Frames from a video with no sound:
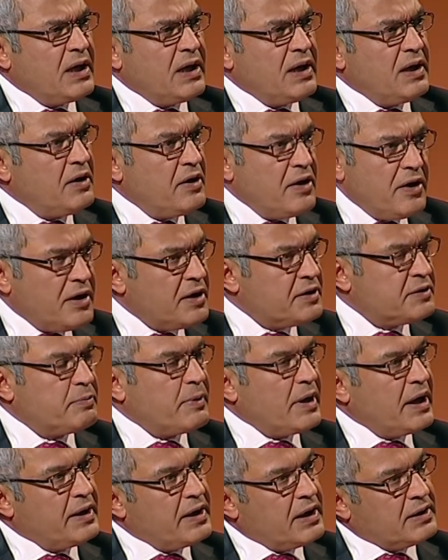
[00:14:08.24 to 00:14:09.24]
uh, learned
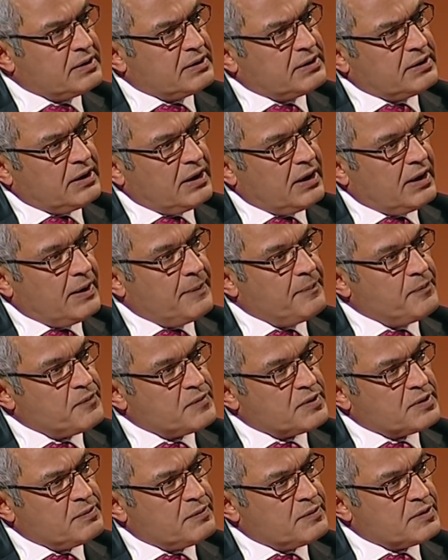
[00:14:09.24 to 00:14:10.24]
by that
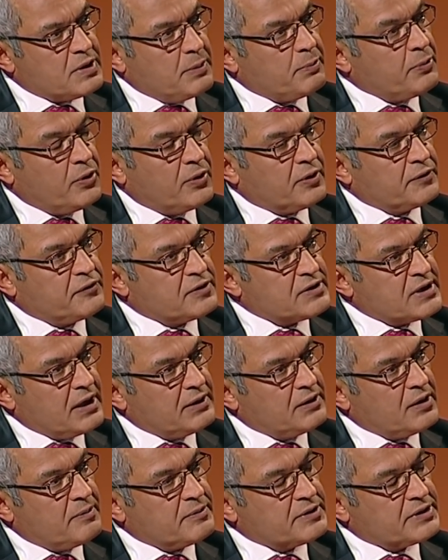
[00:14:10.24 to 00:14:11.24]
um, support for
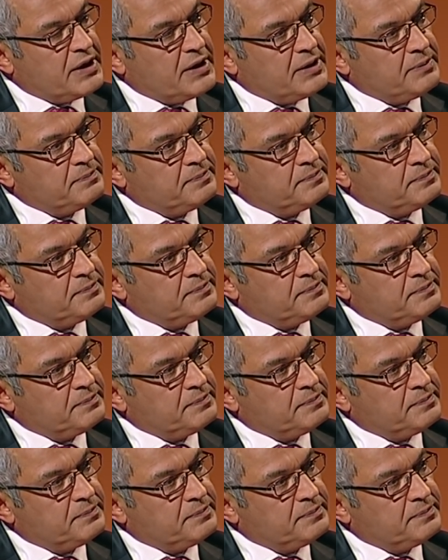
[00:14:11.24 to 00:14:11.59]
Saddam Hussein?